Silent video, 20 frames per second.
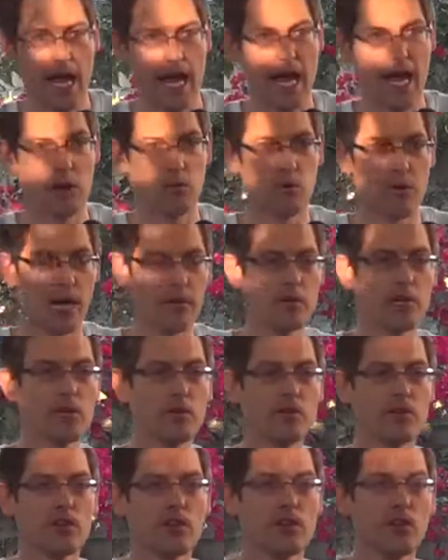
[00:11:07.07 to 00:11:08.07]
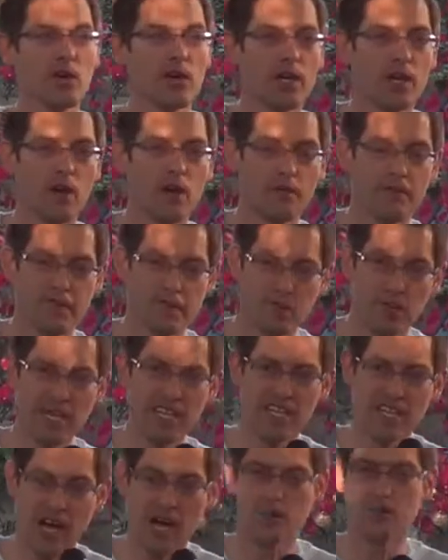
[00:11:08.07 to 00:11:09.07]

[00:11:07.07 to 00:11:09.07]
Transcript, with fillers: And whatever you do, you know, if it's been